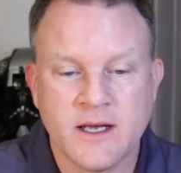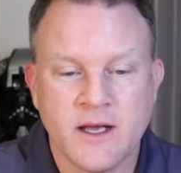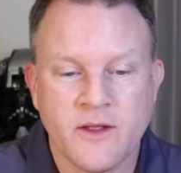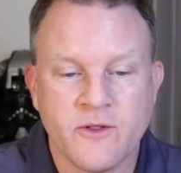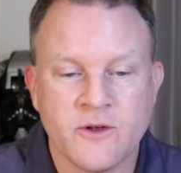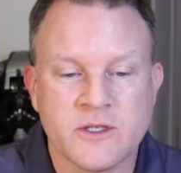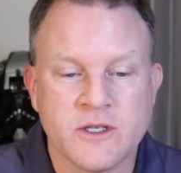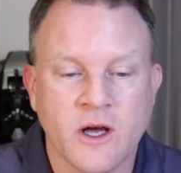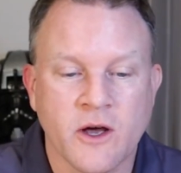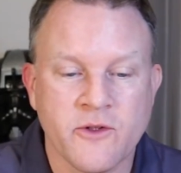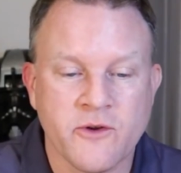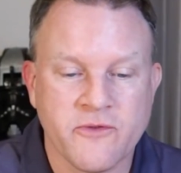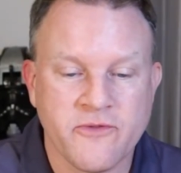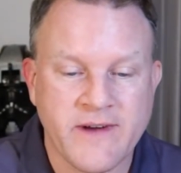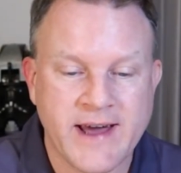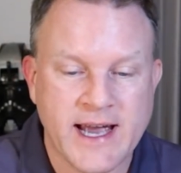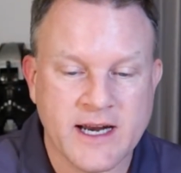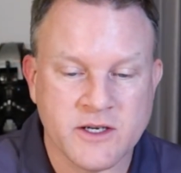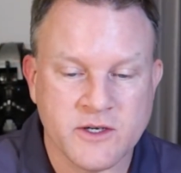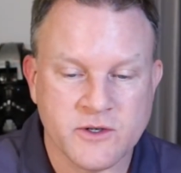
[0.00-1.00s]
There's other
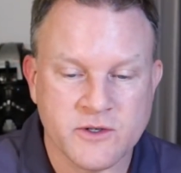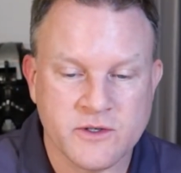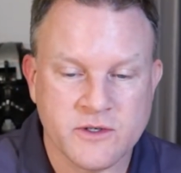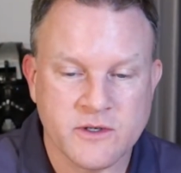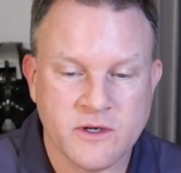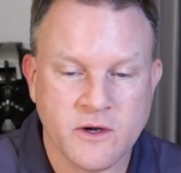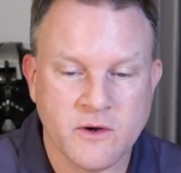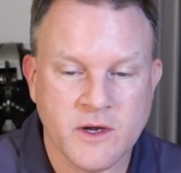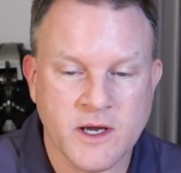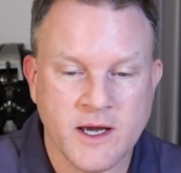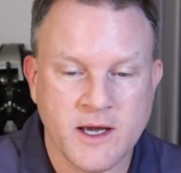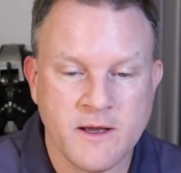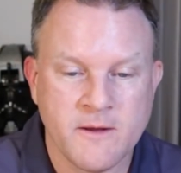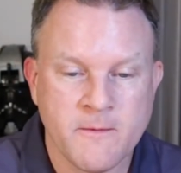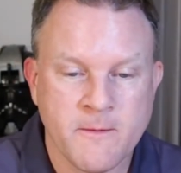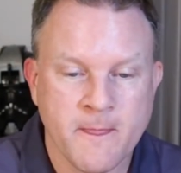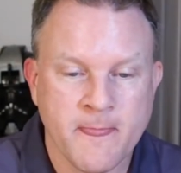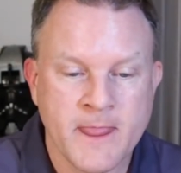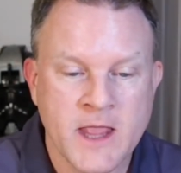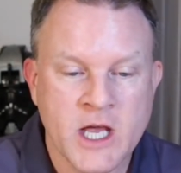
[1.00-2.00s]
factors. Okay?
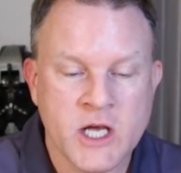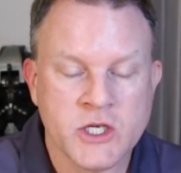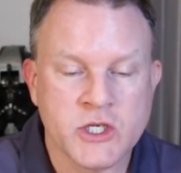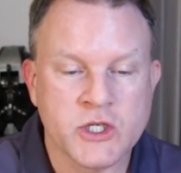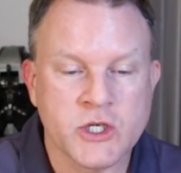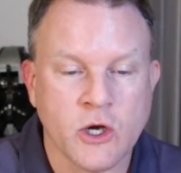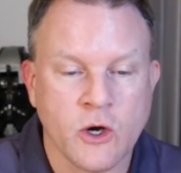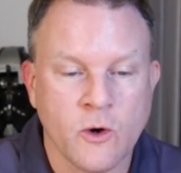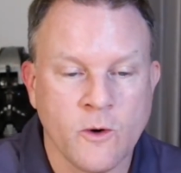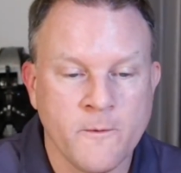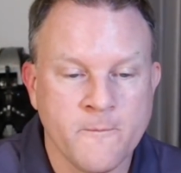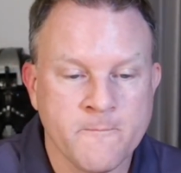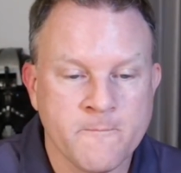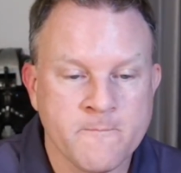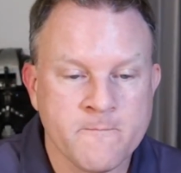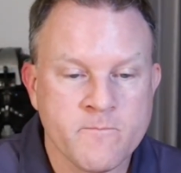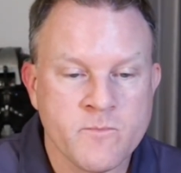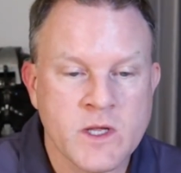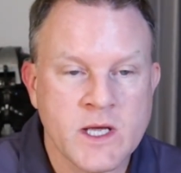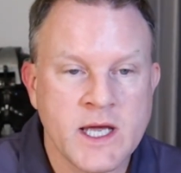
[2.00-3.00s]
So
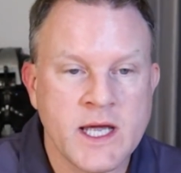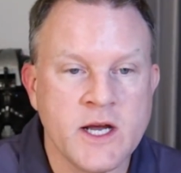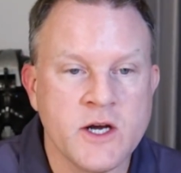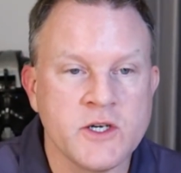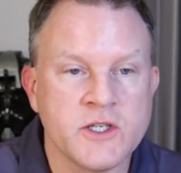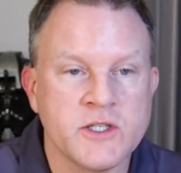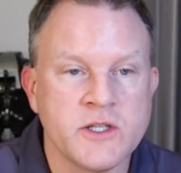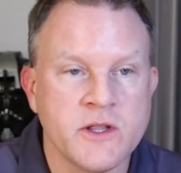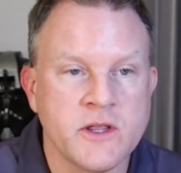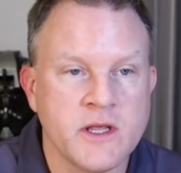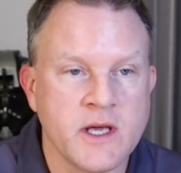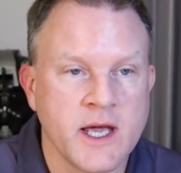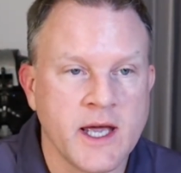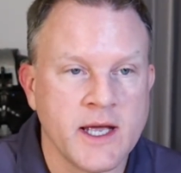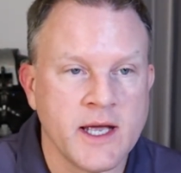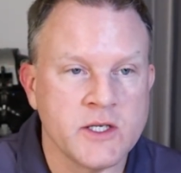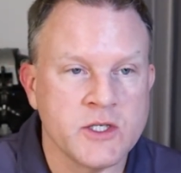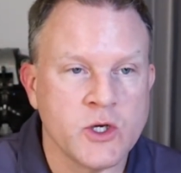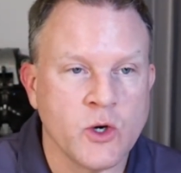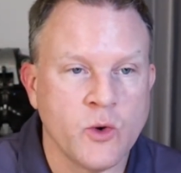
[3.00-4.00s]
here's the
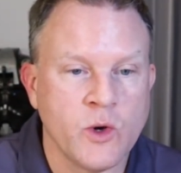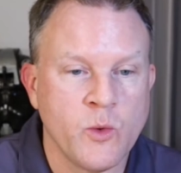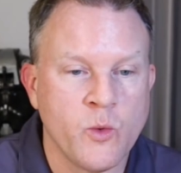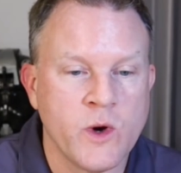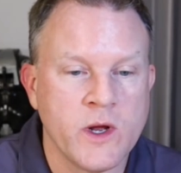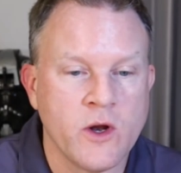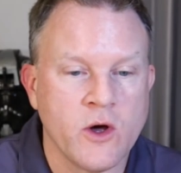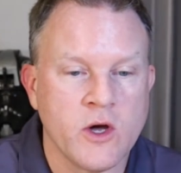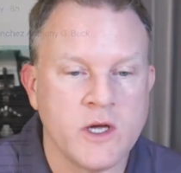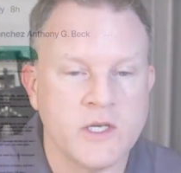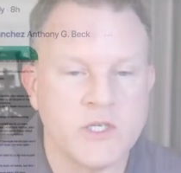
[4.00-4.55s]
thing. So we went on